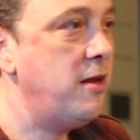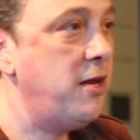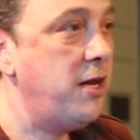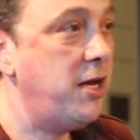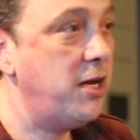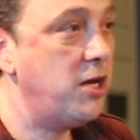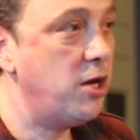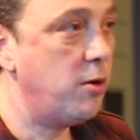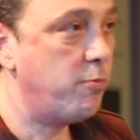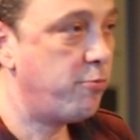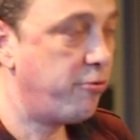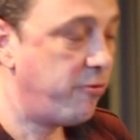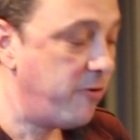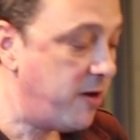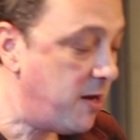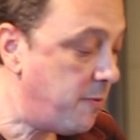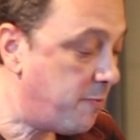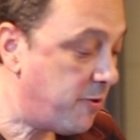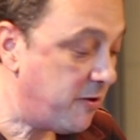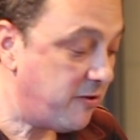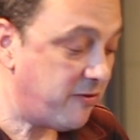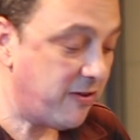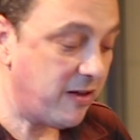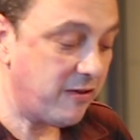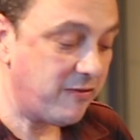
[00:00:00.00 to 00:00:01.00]
in a
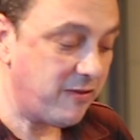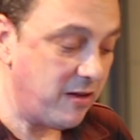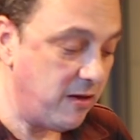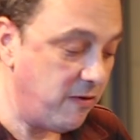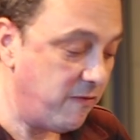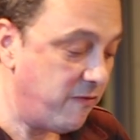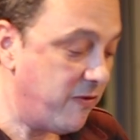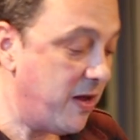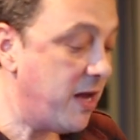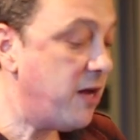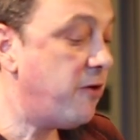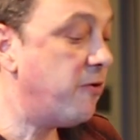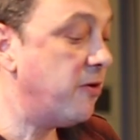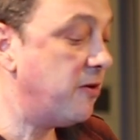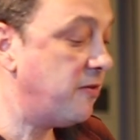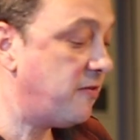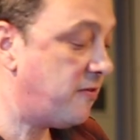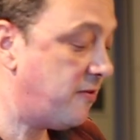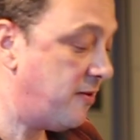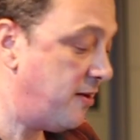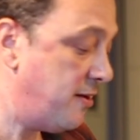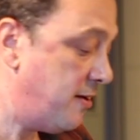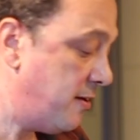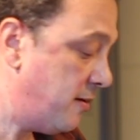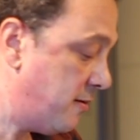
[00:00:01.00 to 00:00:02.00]
prepossessing
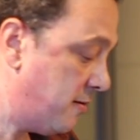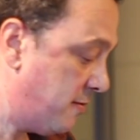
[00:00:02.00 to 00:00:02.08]
vagrancy?